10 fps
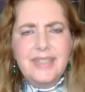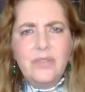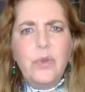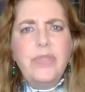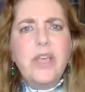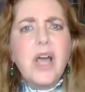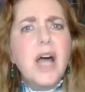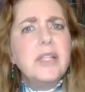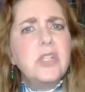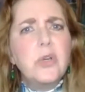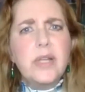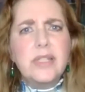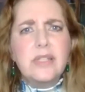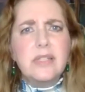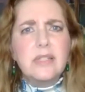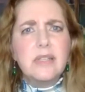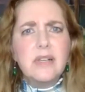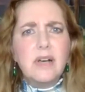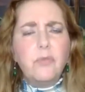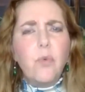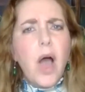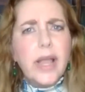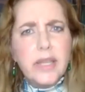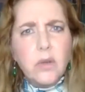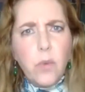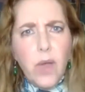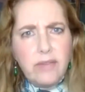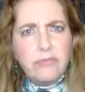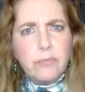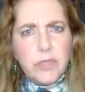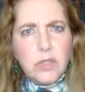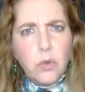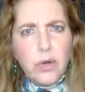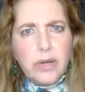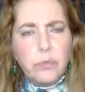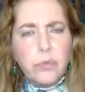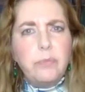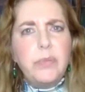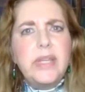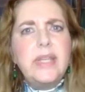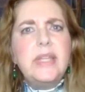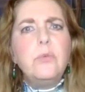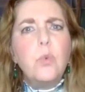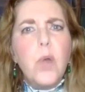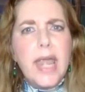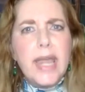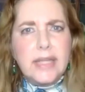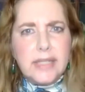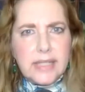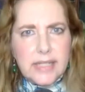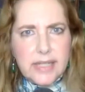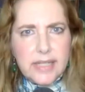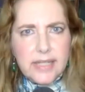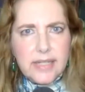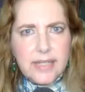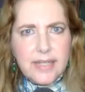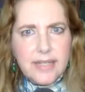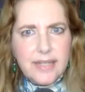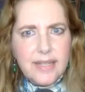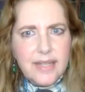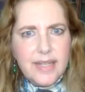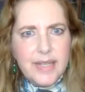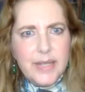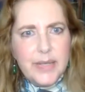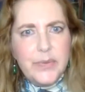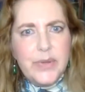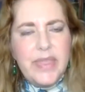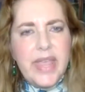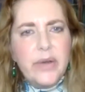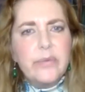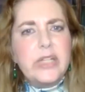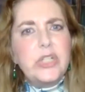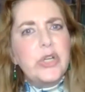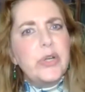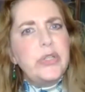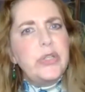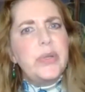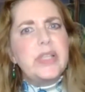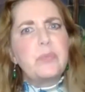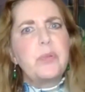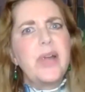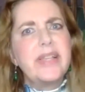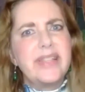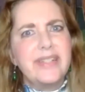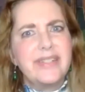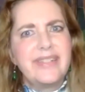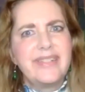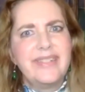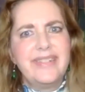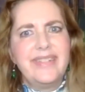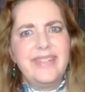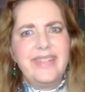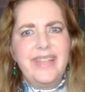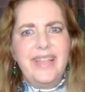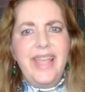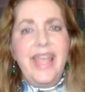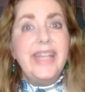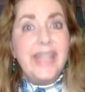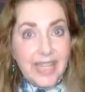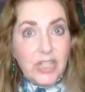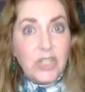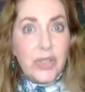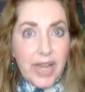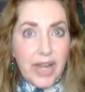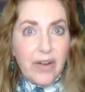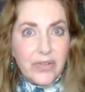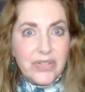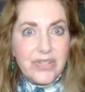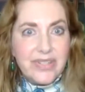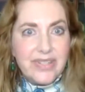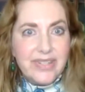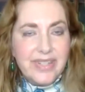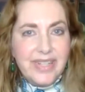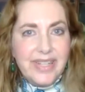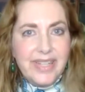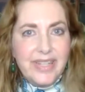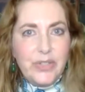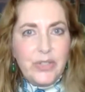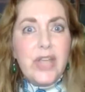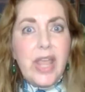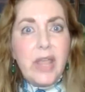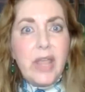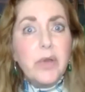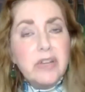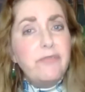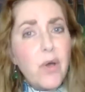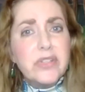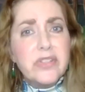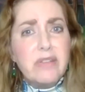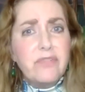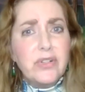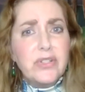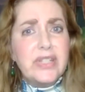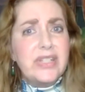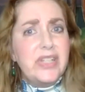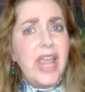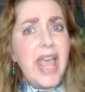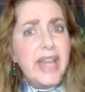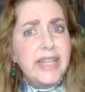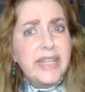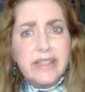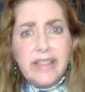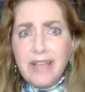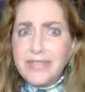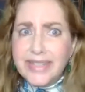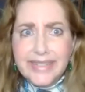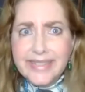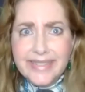when the consequences of walking away from the Lord would be erased, when they are returned to his presence and he to theirs. Today, we're going to focus on verses 10 and 11.